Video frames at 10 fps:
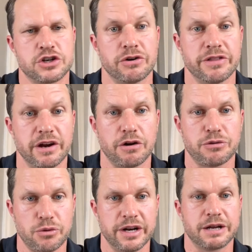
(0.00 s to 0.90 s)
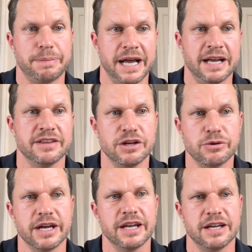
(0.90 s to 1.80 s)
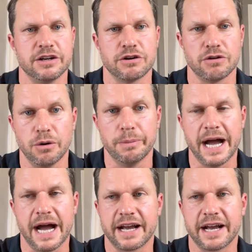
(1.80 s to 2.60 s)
or the arthritic pain that you get in your low back?